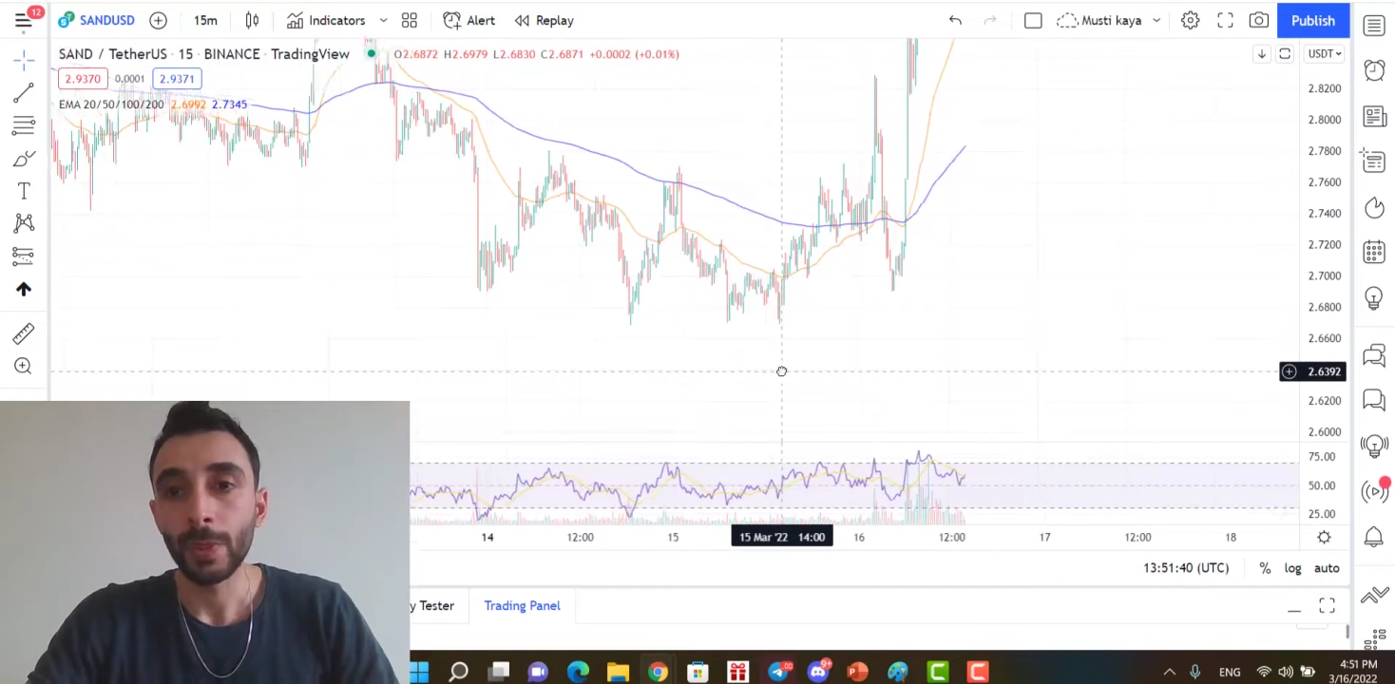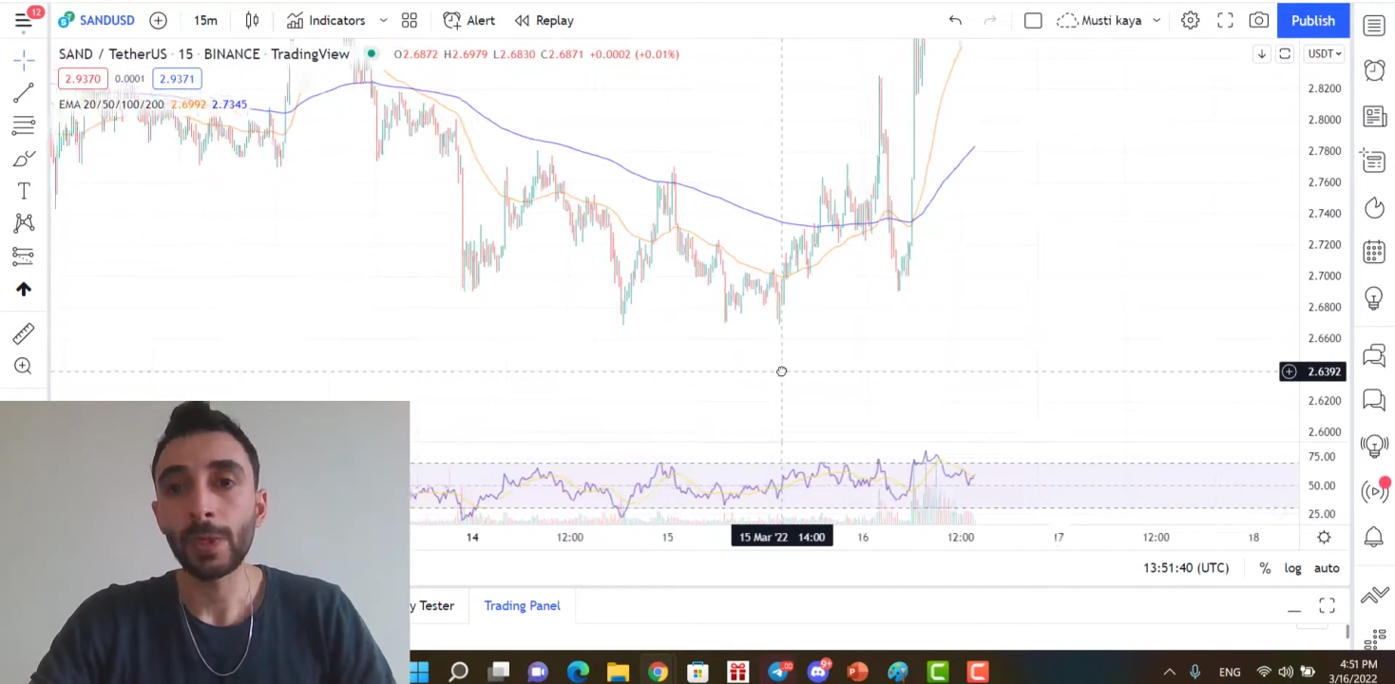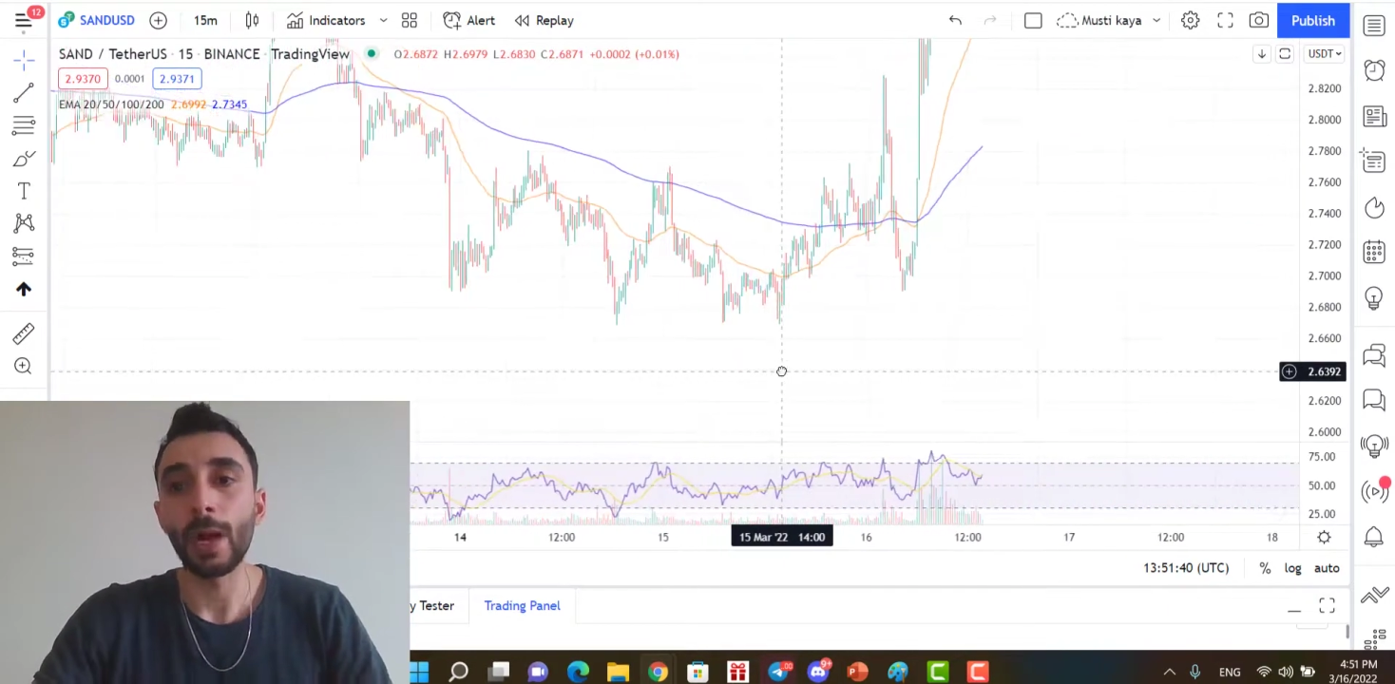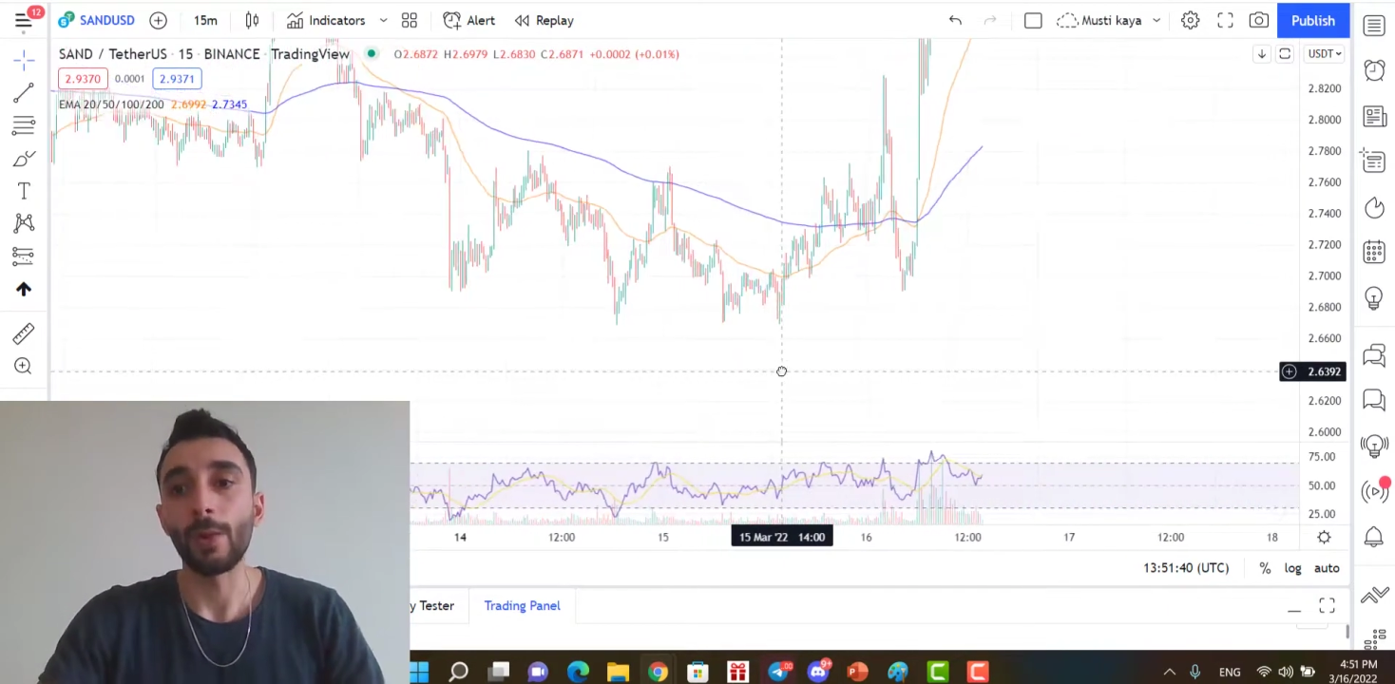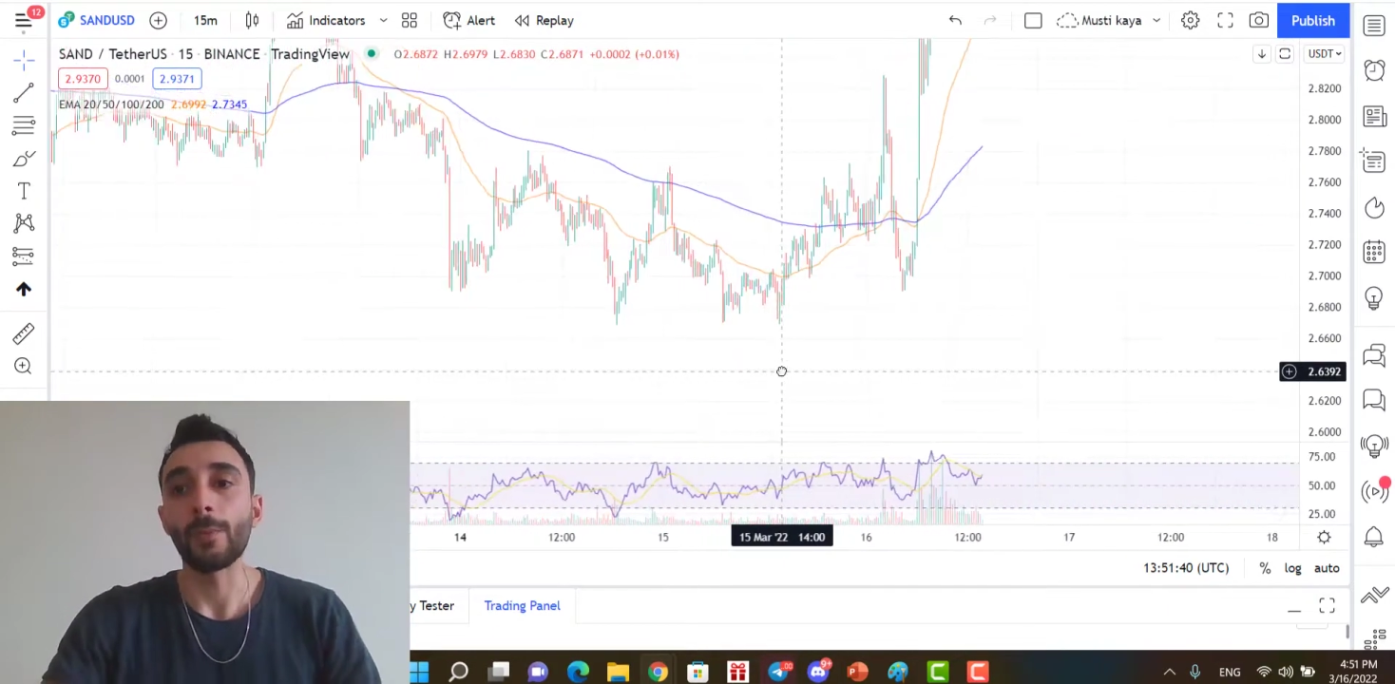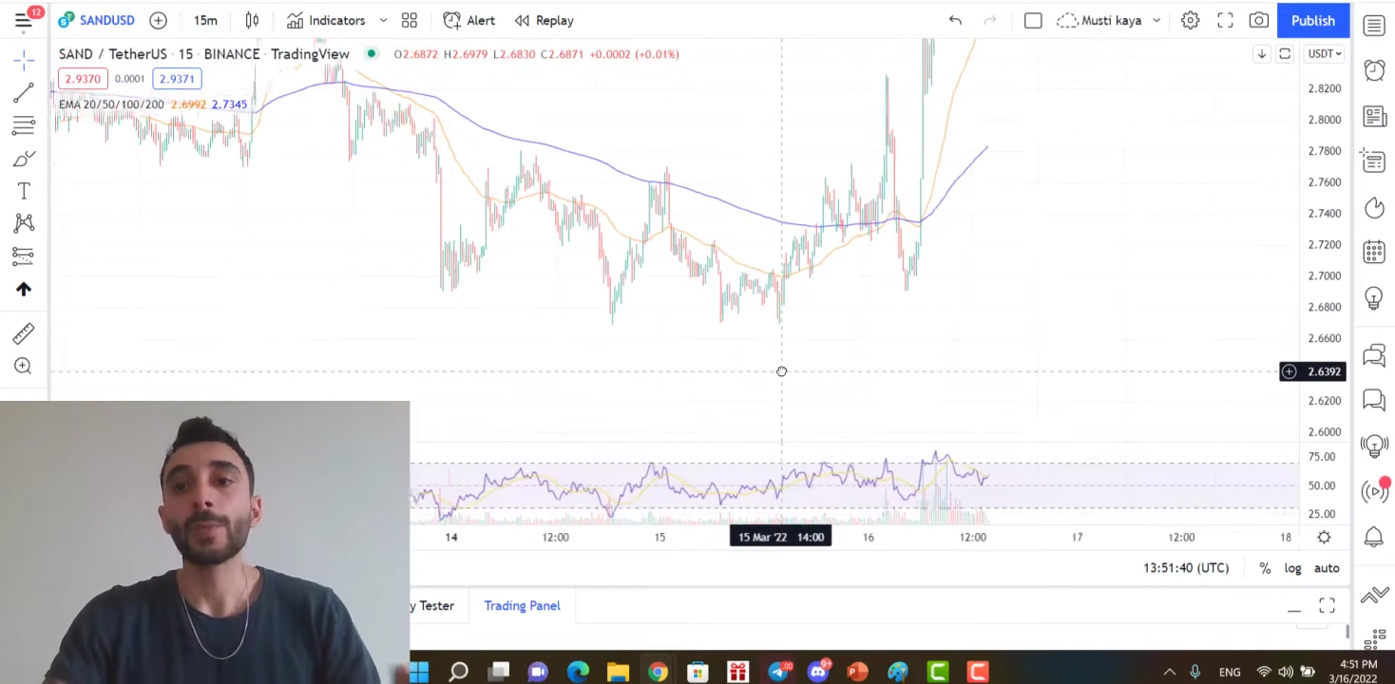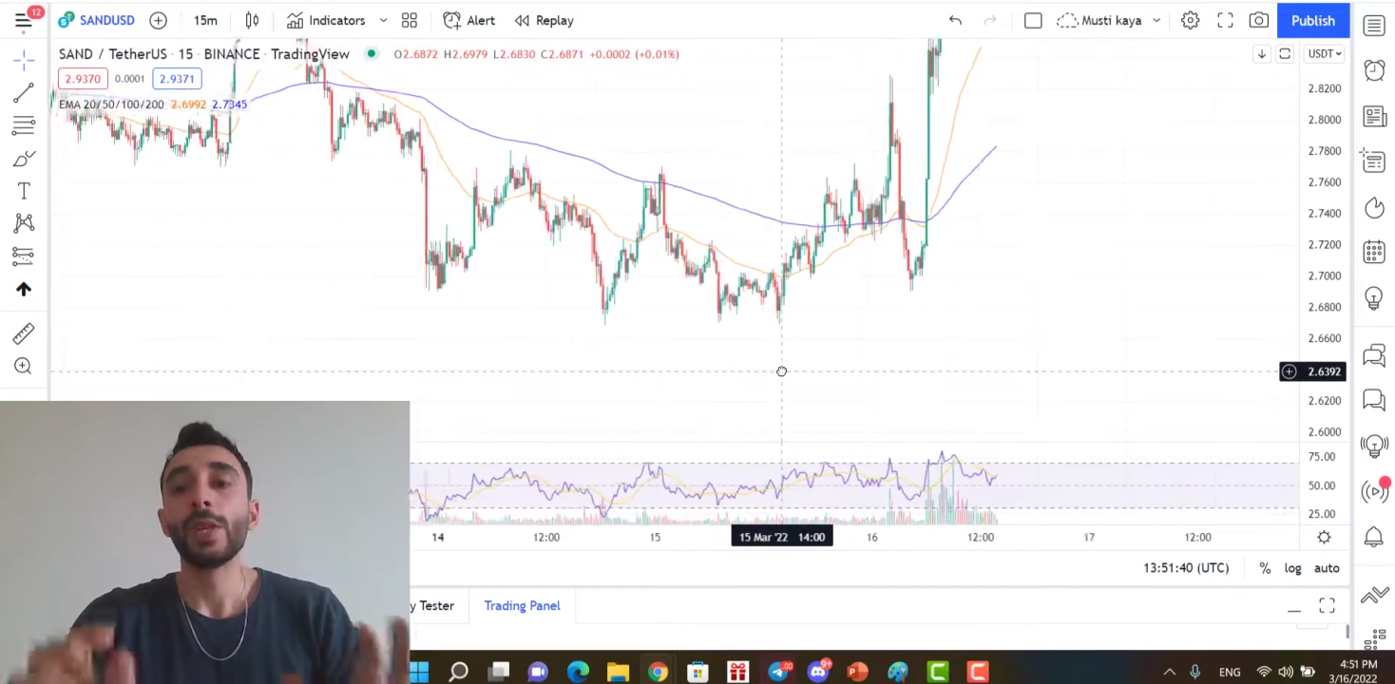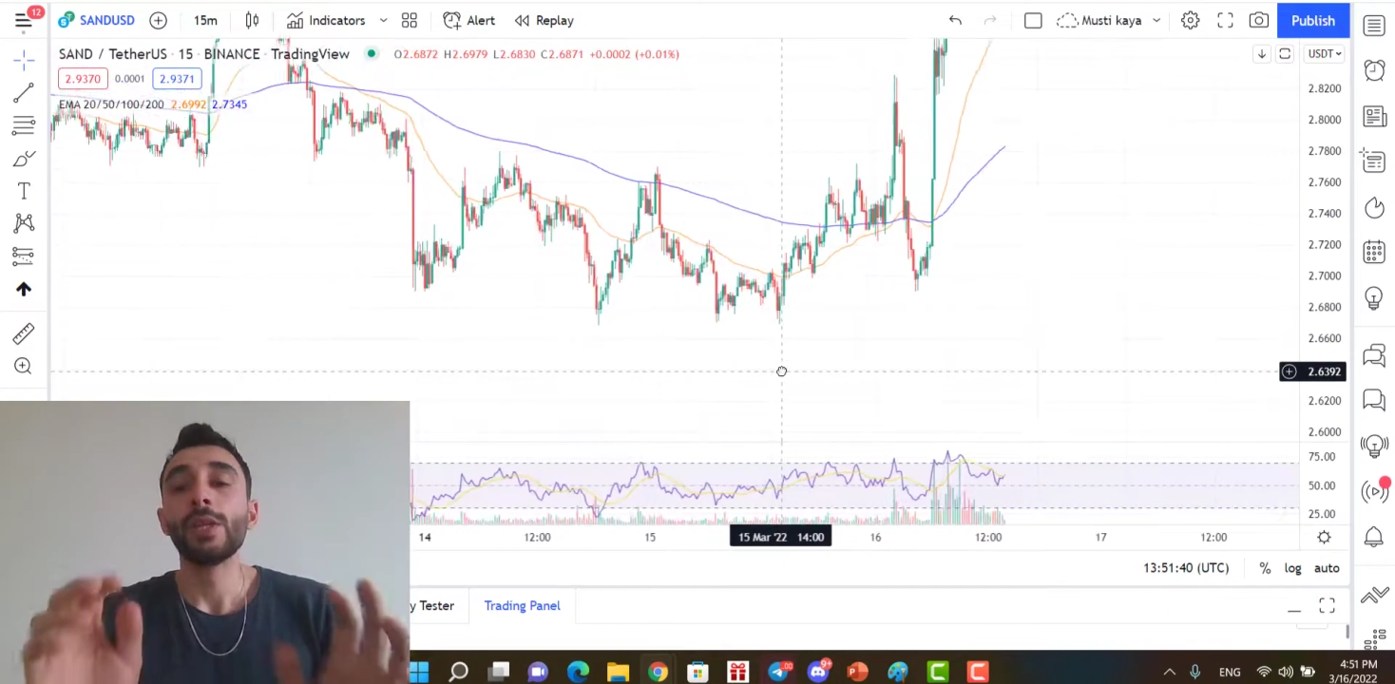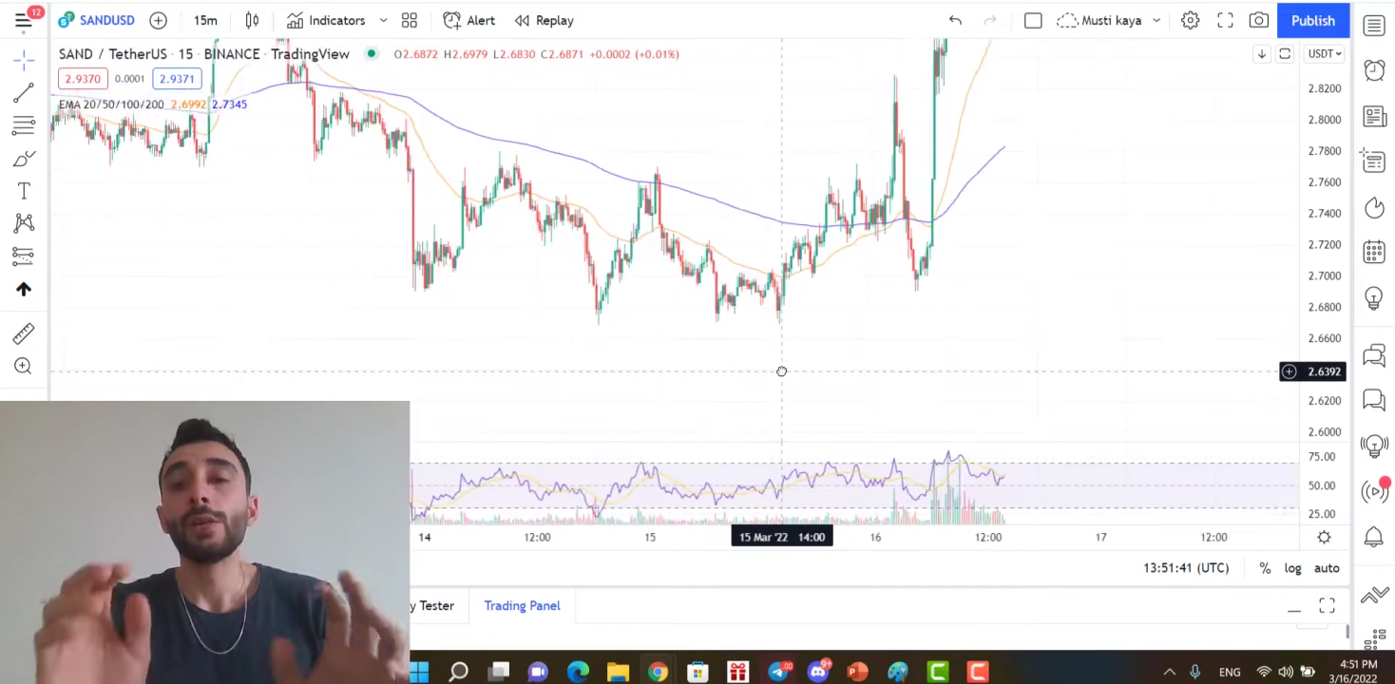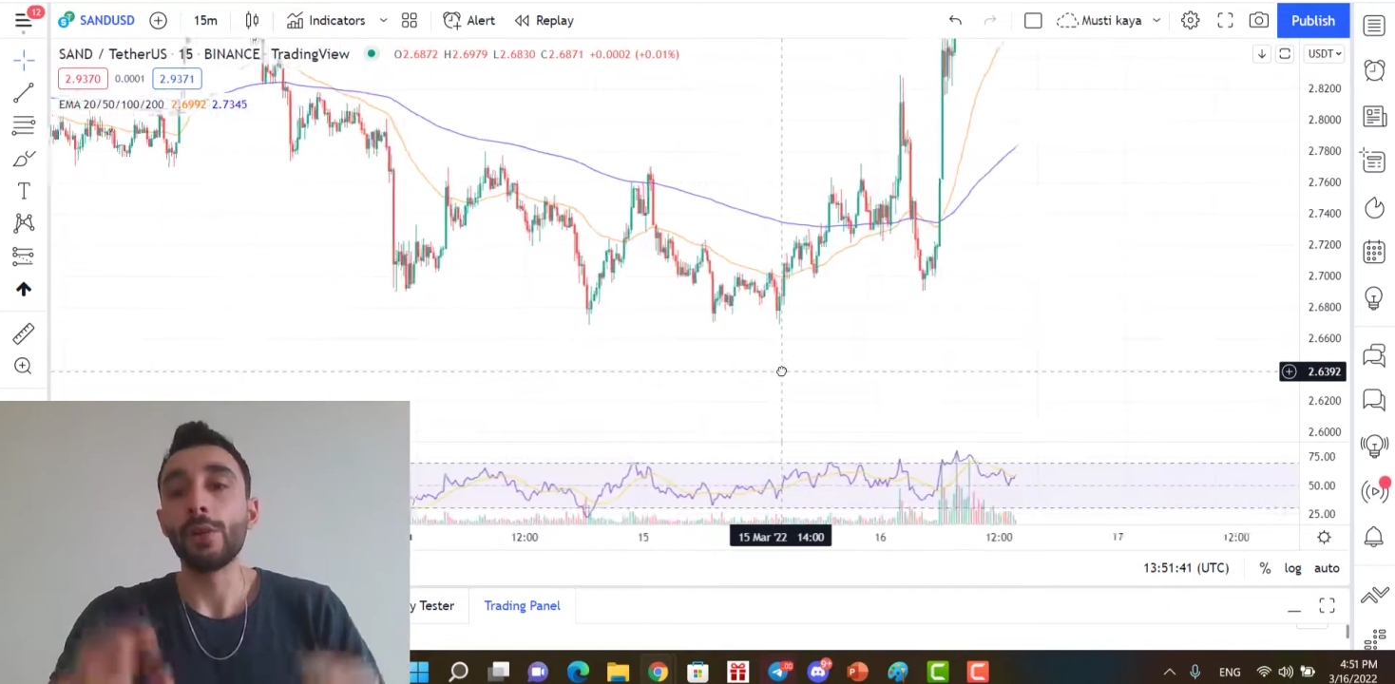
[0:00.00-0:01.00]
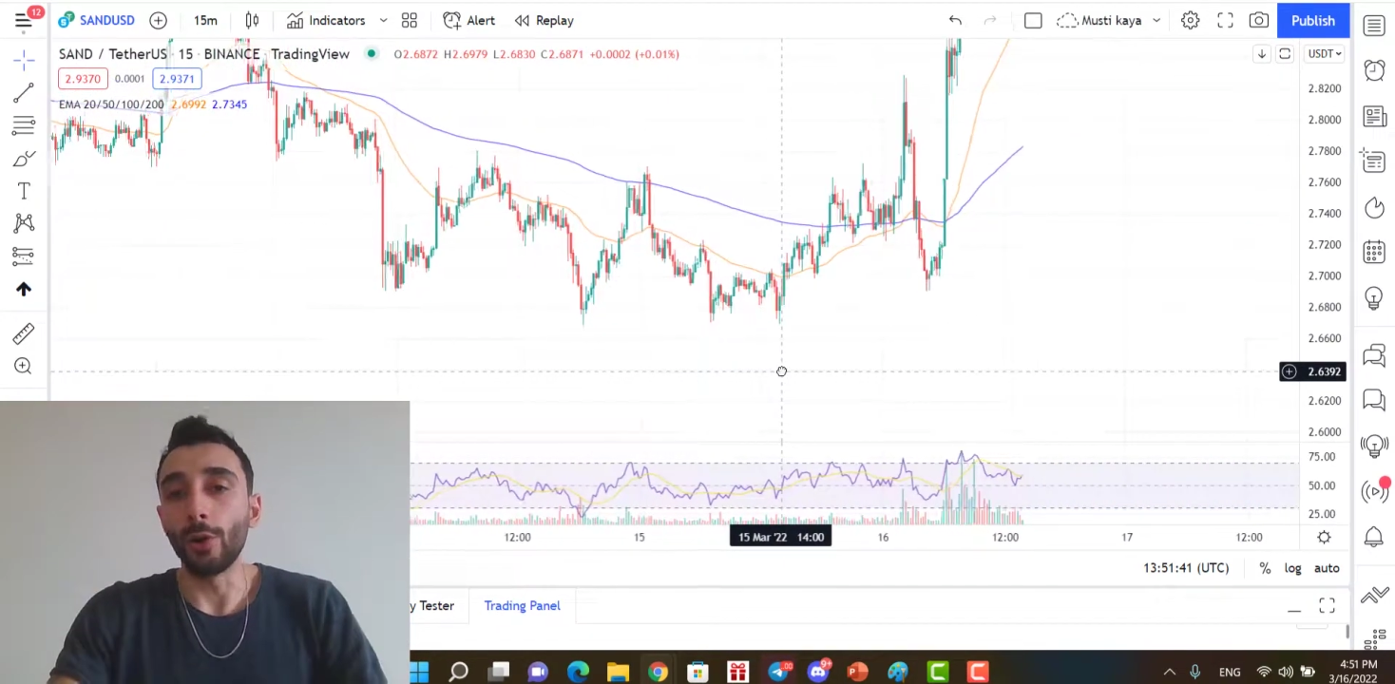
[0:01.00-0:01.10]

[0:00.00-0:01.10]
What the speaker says: Now the